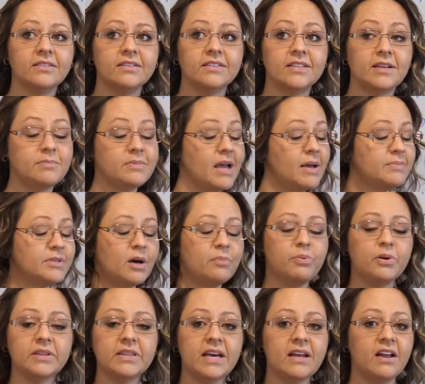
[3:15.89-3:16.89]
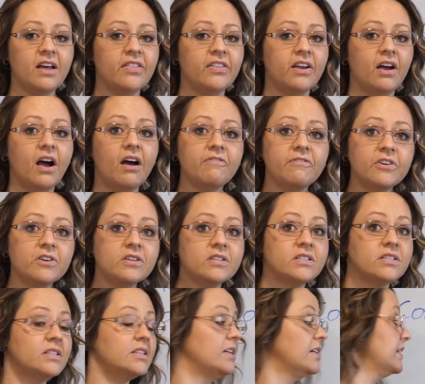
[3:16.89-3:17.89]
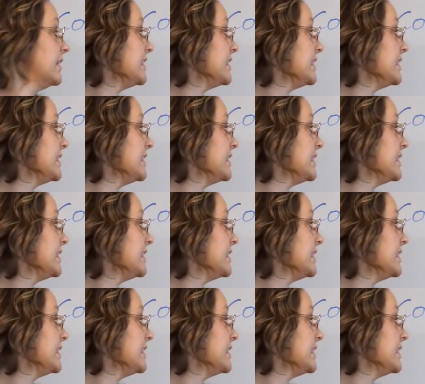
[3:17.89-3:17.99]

Sometimes I'll put that on the offers.